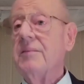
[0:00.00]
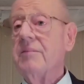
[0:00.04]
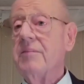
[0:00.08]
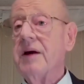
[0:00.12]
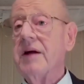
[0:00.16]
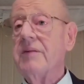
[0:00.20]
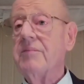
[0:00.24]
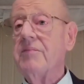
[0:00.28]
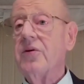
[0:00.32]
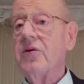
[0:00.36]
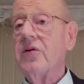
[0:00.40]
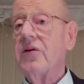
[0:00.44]

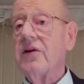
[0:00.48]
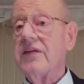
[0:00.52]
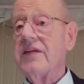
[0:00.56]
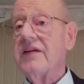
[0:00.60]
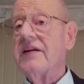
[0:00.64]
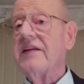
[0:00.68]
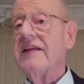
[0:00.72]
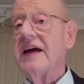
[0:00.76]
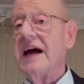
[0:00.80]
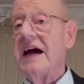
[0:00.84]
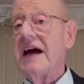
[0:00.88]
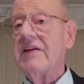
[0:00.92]
but more
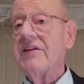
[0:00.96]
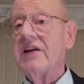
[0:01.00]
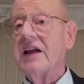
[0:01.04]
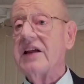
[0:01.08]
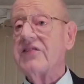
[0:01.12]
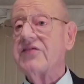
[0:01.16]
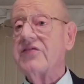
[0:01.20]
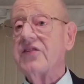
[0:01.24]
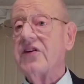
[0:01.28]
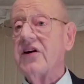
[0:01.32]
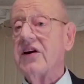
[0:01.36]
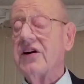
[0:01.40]
than that,
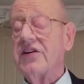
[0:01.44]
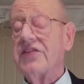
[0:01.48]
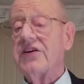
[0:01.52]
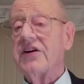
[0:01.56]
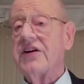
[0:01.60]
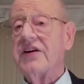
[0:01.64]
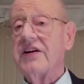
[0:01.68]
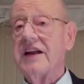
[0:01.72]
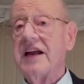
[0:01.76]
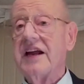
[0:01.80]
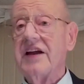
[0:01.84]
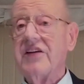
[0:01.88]
as far as
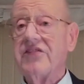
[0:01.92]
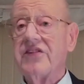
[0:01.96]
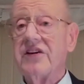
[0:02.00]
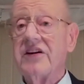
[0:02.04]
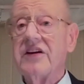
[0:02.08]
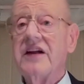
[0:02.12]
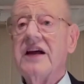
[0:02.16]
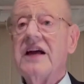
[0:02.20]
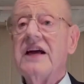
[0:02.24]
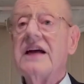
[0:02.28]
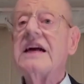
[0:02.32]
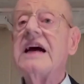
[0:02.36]
our
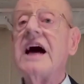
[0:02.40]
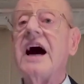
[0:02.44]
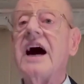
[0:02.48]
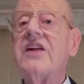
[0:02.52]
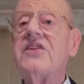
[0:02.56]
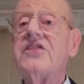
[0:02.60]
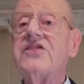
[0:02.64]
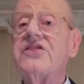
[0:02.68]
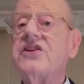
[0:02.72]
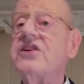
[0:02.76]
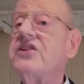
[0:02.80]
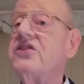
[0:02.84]
nation,
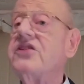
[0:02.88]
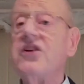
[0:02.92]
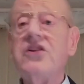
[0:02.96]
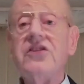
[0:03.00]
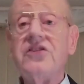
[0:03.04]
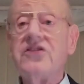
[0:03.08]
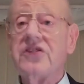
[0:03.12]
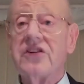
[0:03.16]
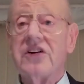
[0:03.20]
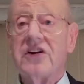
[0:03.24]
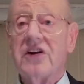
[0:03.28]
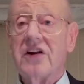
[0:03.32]

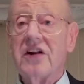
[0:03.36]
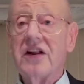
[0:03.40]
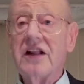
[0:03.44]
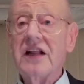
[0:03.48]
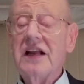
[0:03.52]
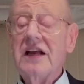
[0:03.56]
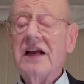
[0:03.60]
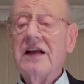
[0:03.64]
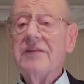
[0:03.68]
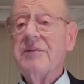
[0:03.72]
constitutional,